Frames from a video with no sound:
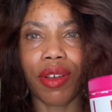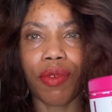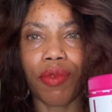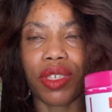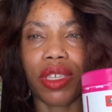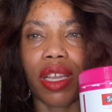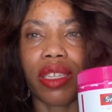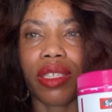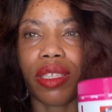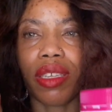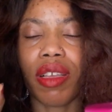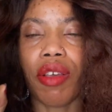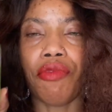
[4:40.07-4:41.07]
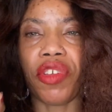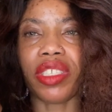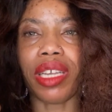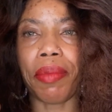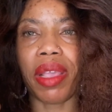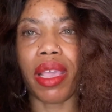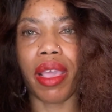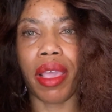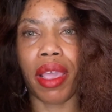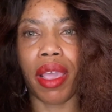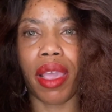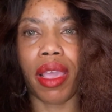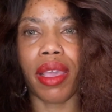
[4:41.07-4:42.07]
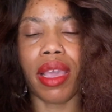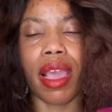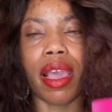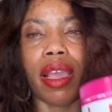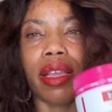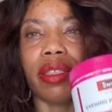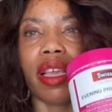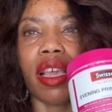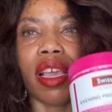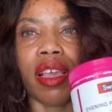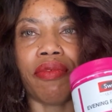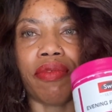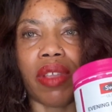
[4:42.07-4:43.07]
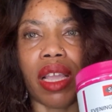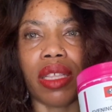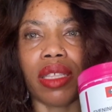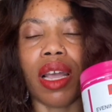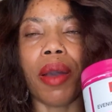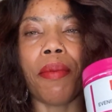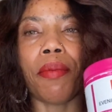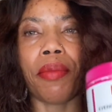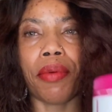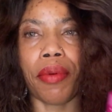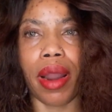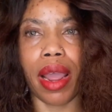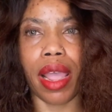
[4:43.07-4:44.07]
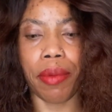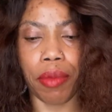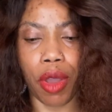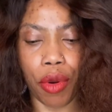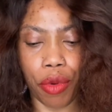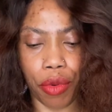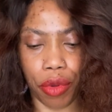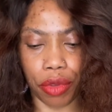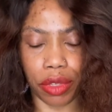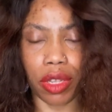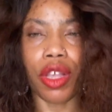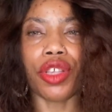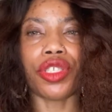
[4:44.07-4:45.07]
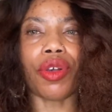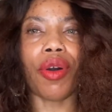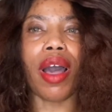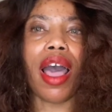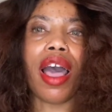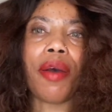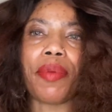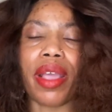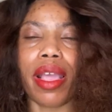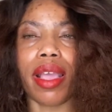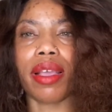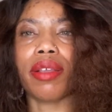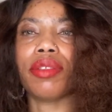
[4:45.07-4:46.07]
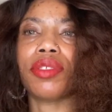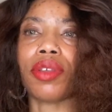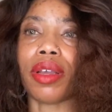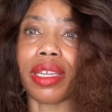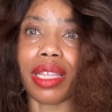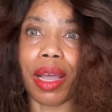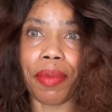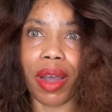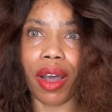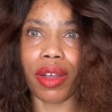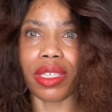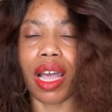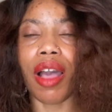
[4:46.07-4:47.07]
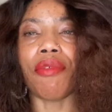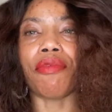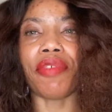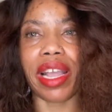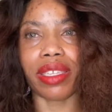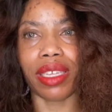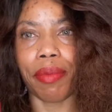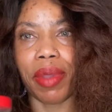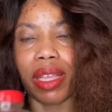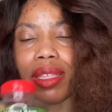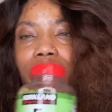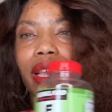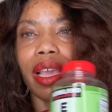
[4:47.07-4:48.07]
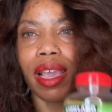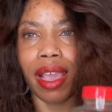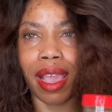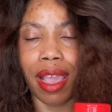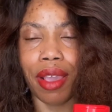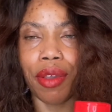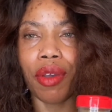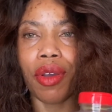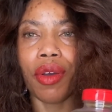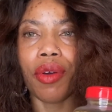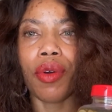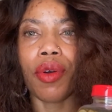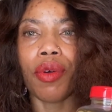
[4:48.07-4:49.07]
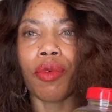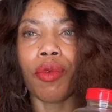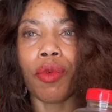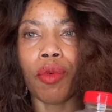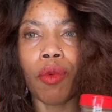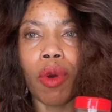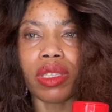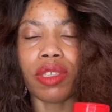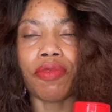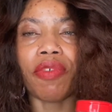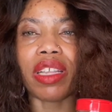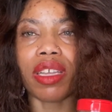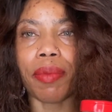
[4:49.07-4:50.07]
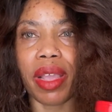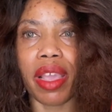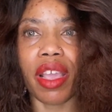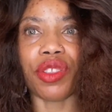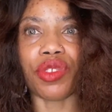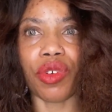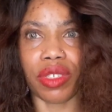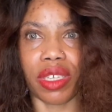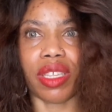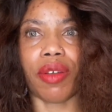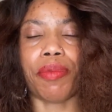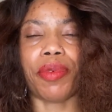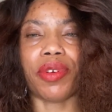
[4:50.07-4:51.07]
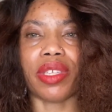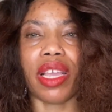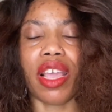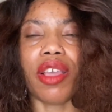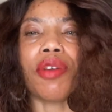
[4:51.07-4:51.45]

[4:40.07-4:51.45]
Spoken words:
which is vitamin E and Evening Primerose. So I'll be talking about vitamin E. What vitamin E does in our body,